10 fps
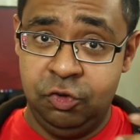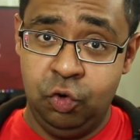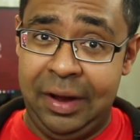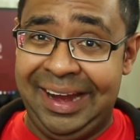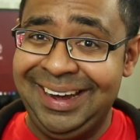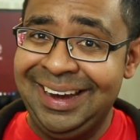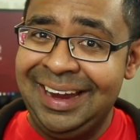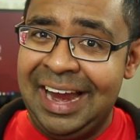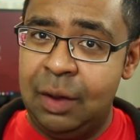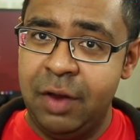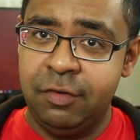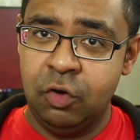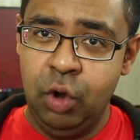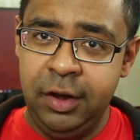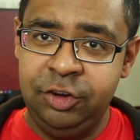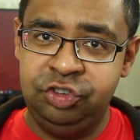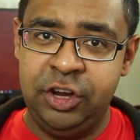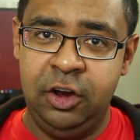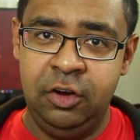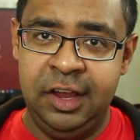great, however, rolling
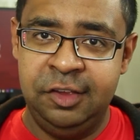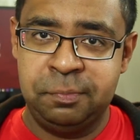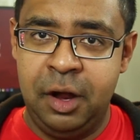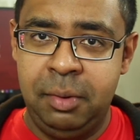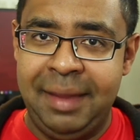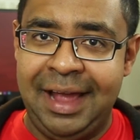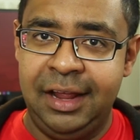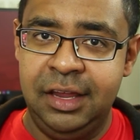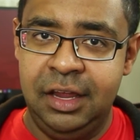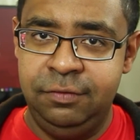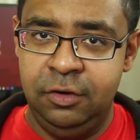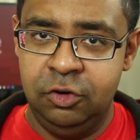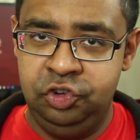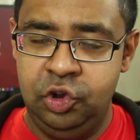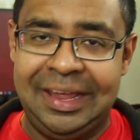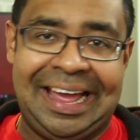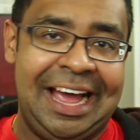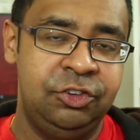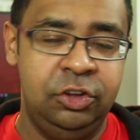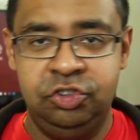shutter is problematic if you're shooting action